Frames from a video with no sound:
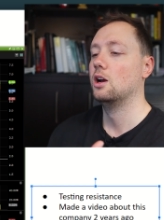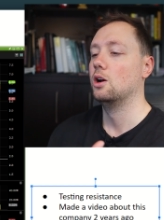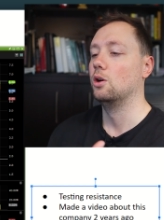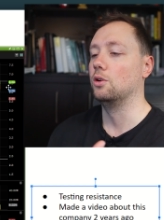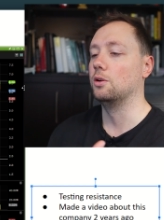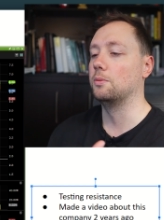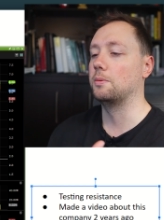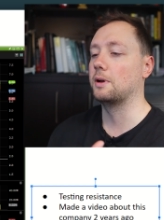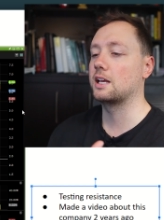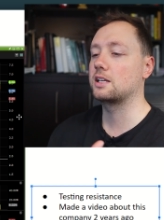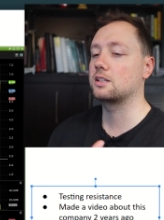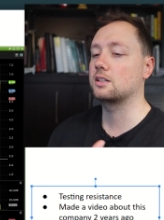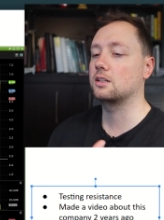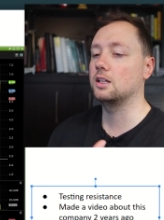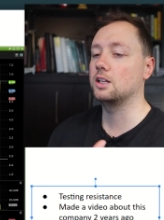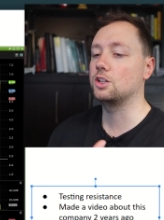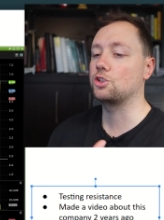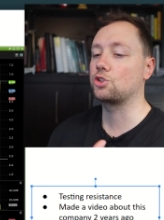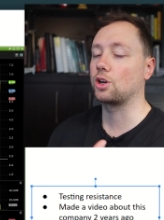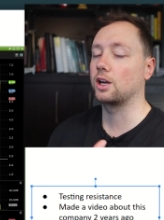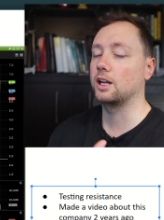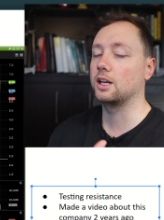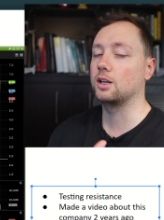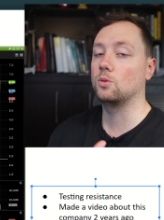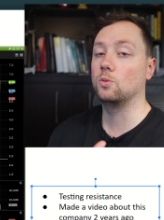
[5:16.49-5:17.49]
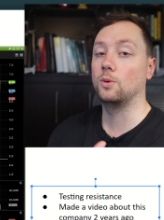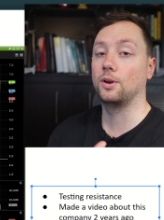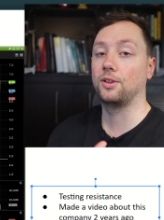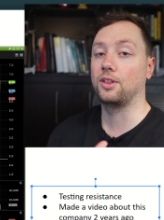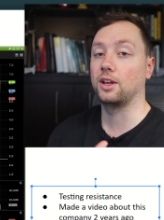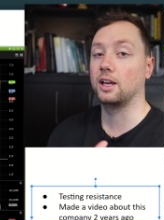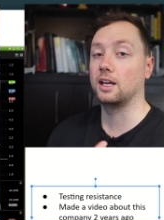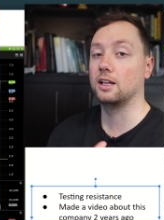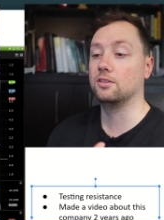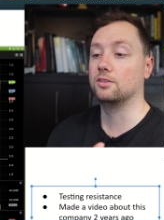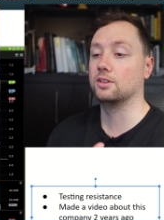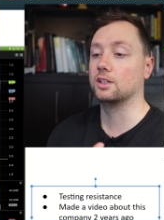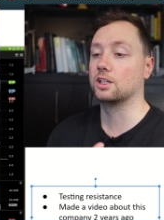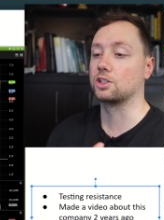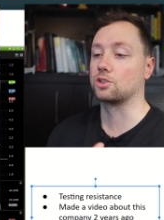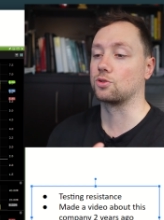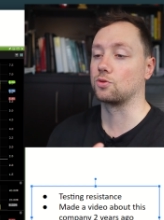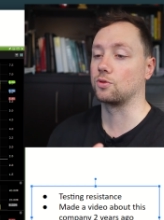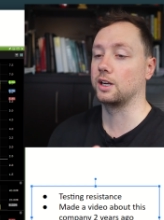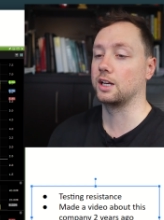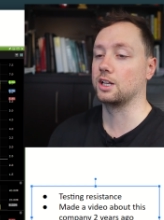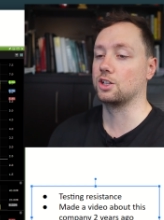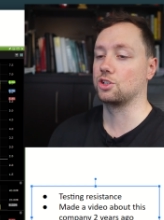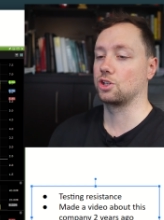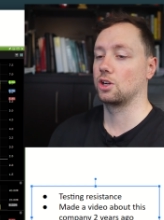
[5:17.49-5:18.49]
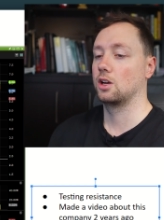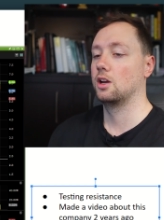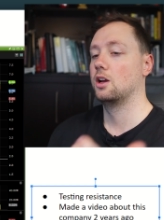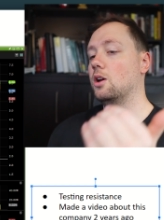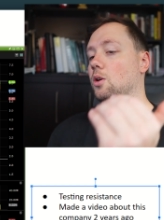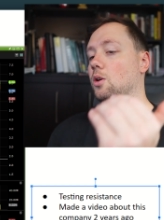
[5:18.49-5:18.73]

we basically traded within this range.